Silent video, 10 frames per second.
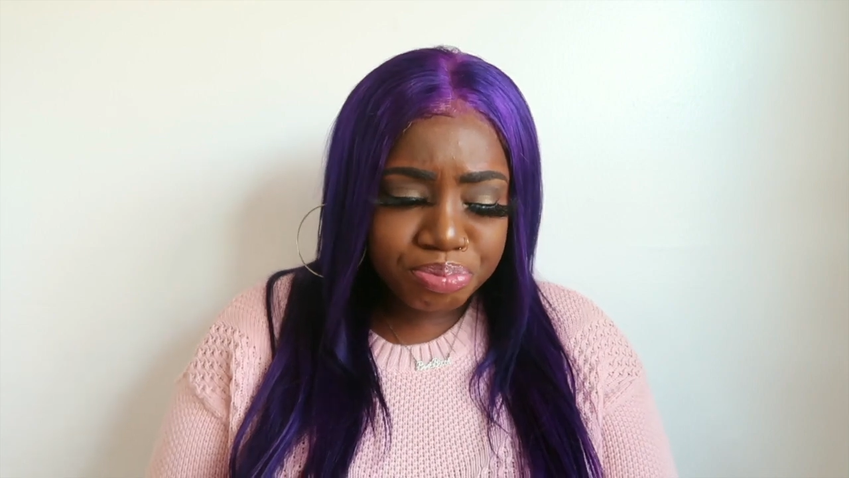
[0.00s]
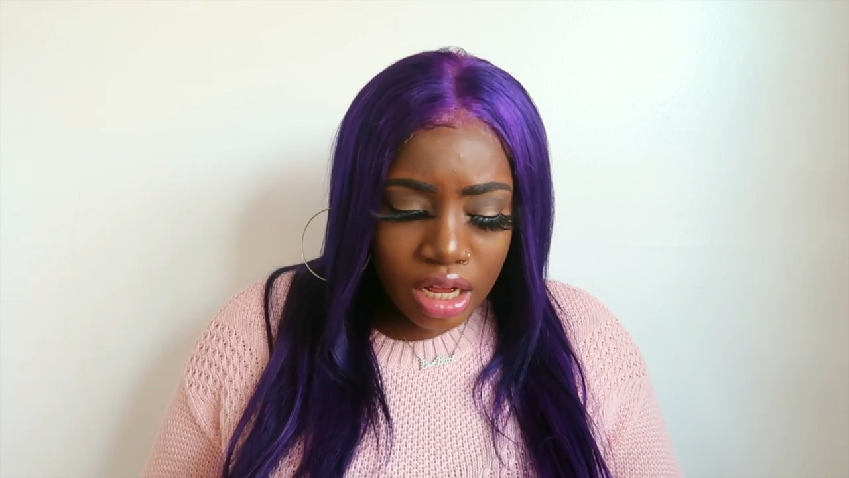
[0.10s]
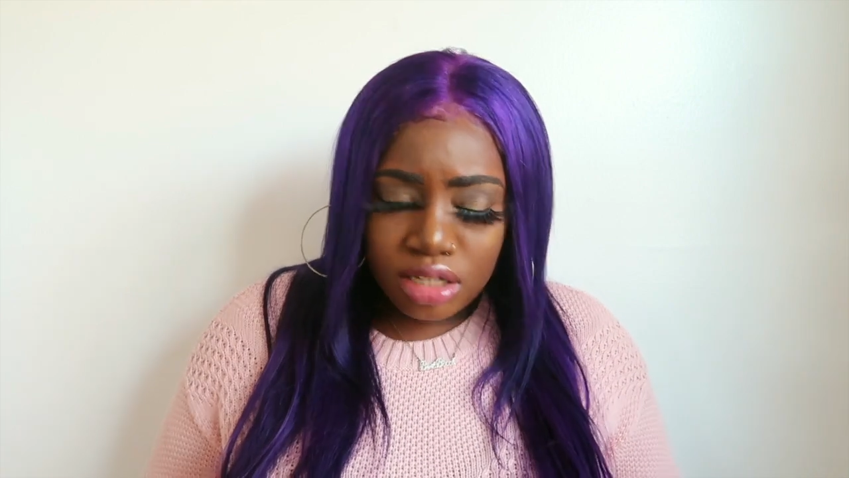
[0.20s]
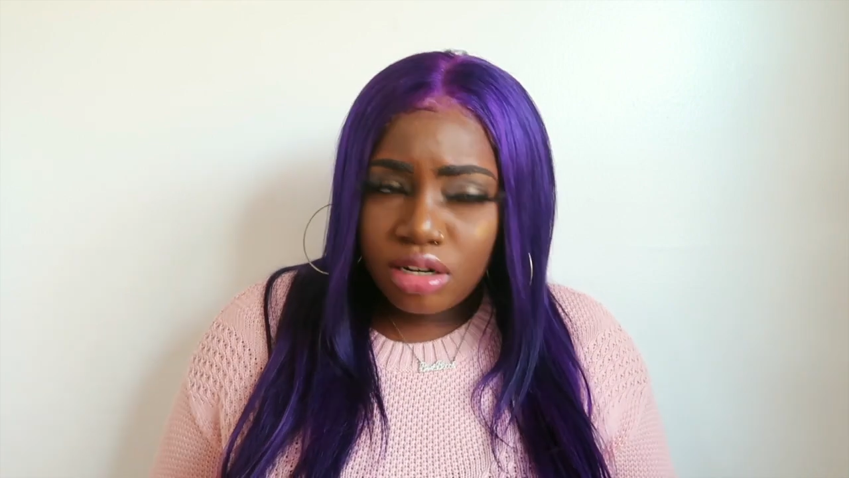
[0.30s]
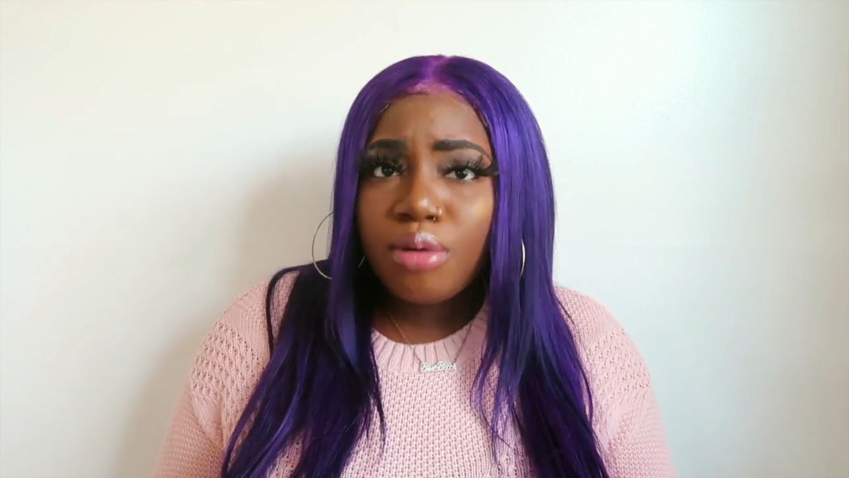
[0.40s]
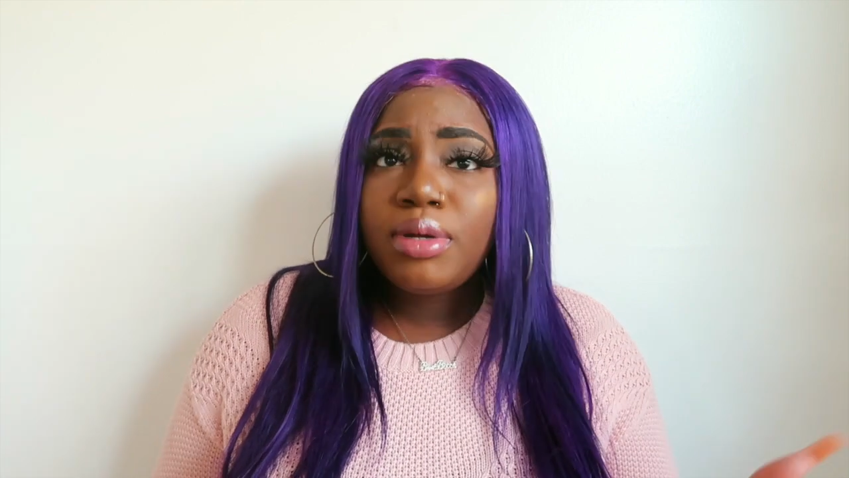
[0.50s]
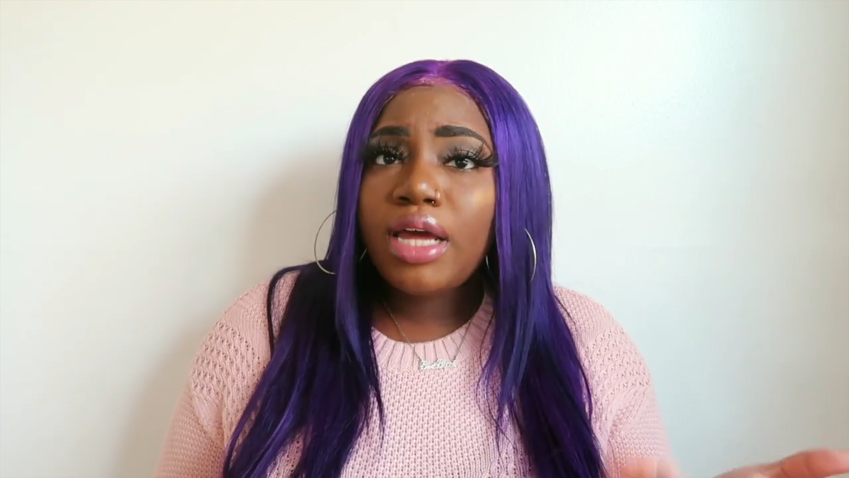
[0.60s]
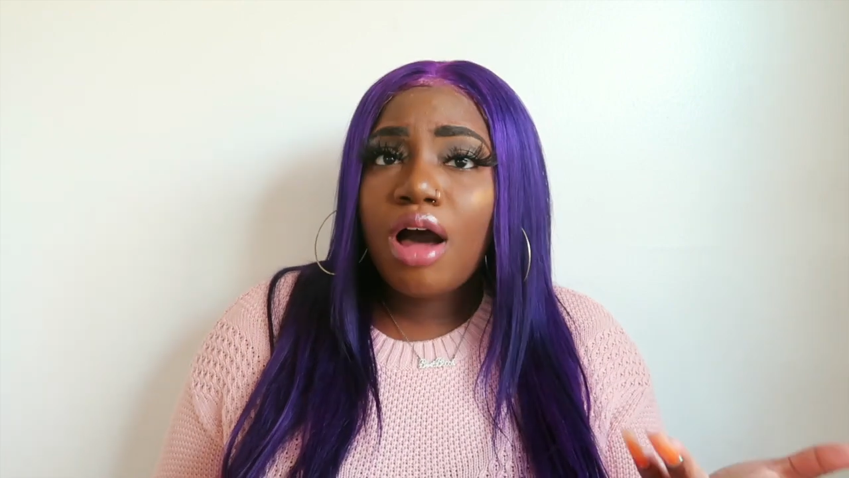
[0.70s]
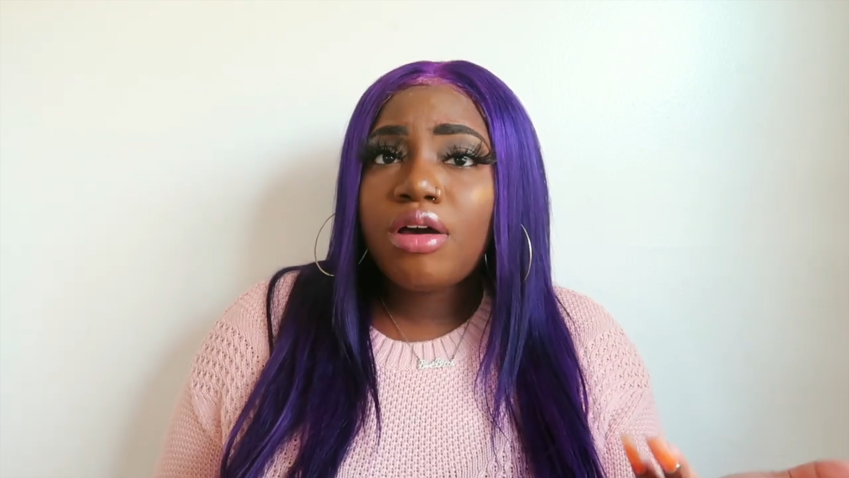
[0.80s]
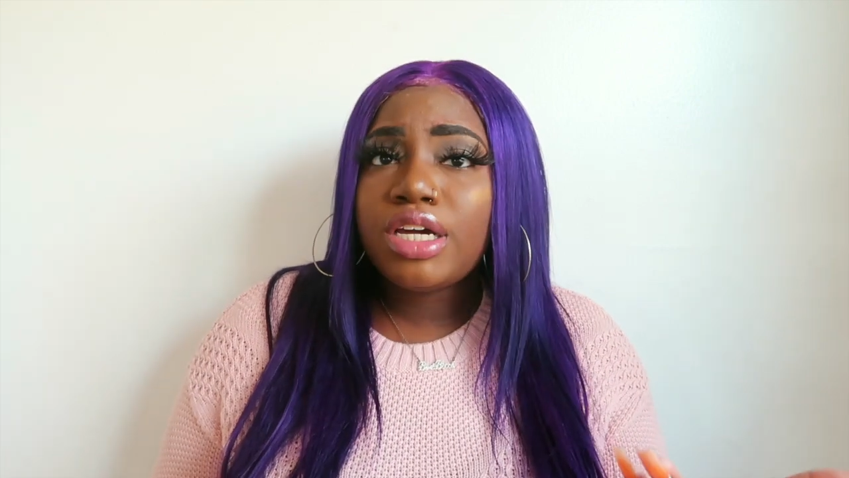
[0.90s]
Like, don't be
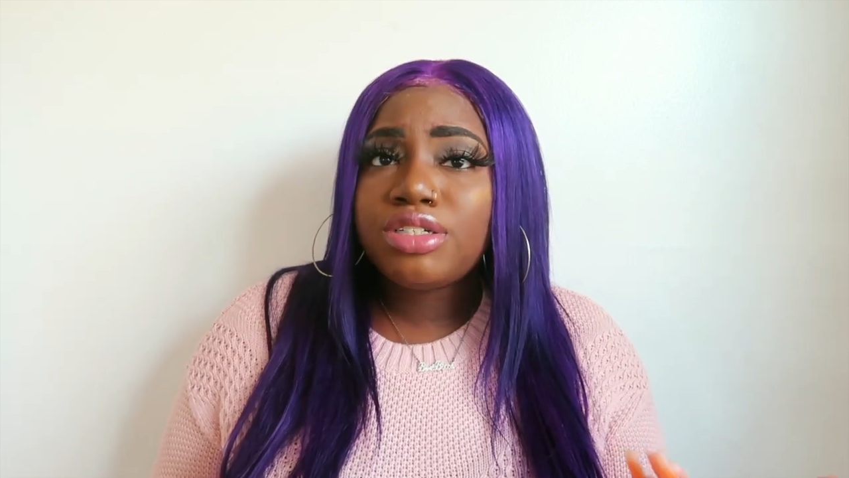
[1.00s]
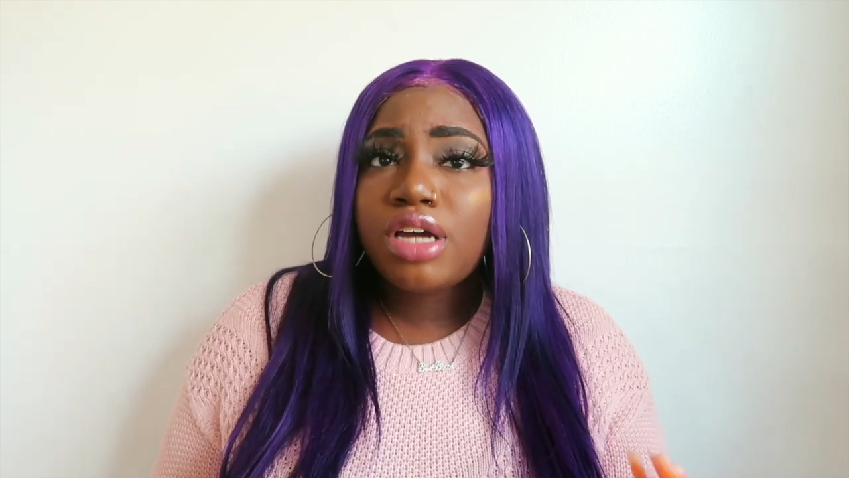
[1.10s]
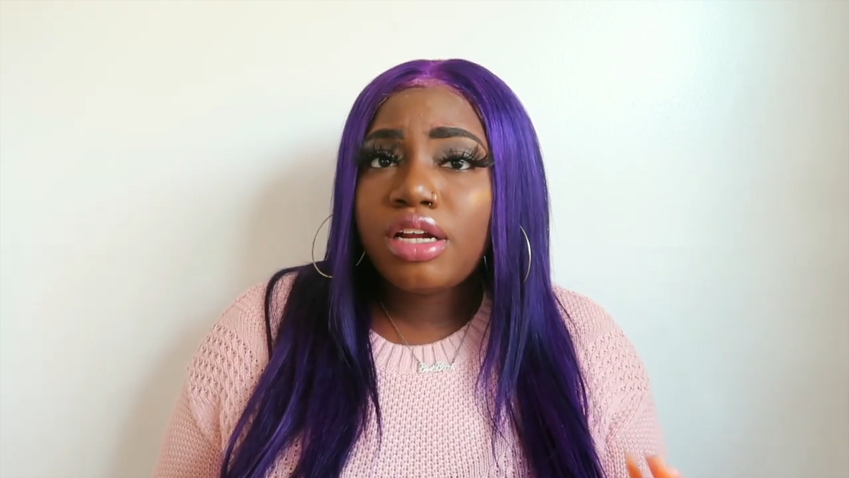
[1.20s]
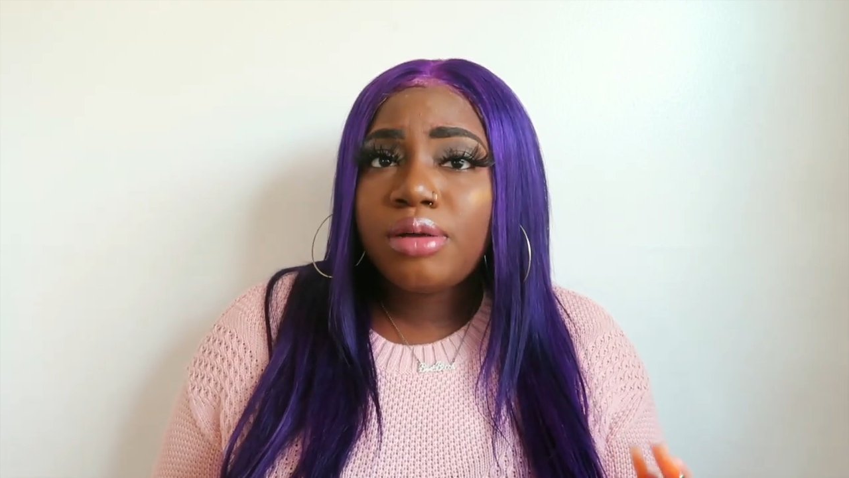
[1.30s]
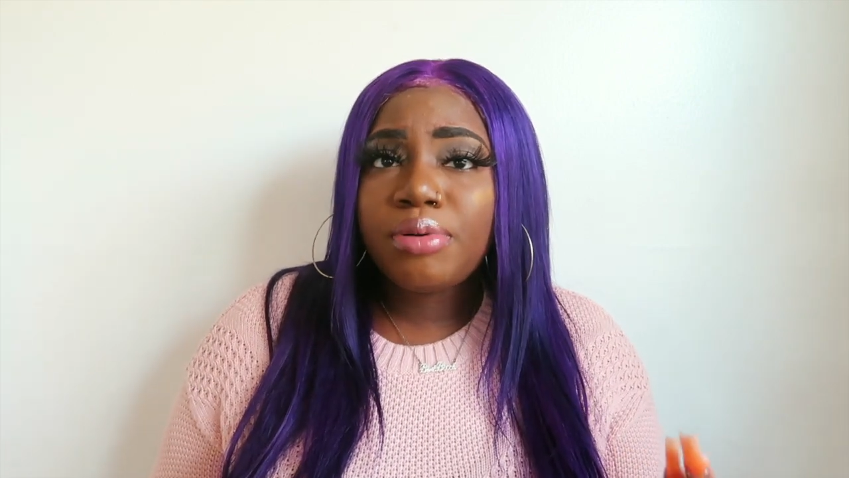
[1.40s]
out here trying to